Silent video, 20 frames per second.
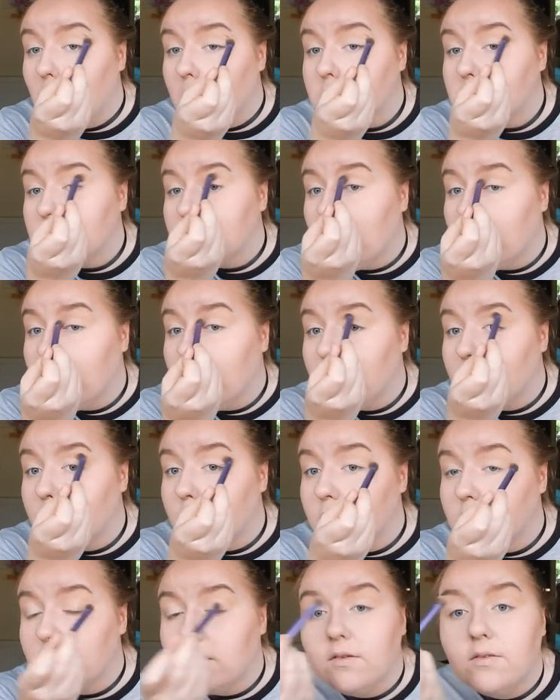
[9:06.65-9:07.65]
Just get a little bit
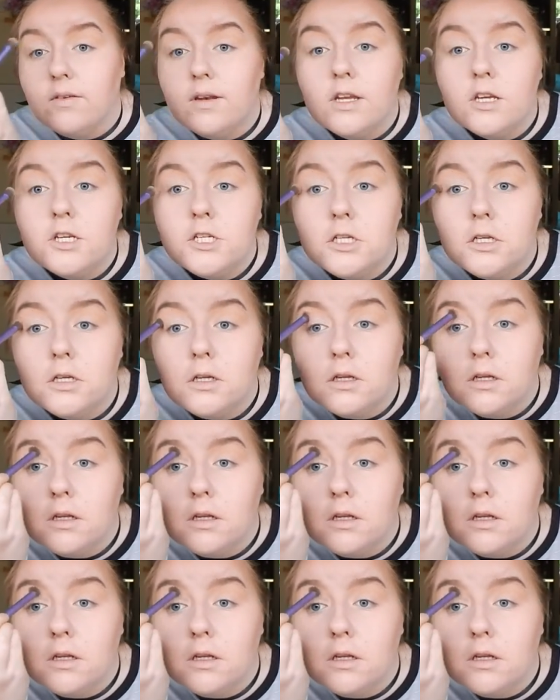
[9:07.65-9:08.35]
more definition.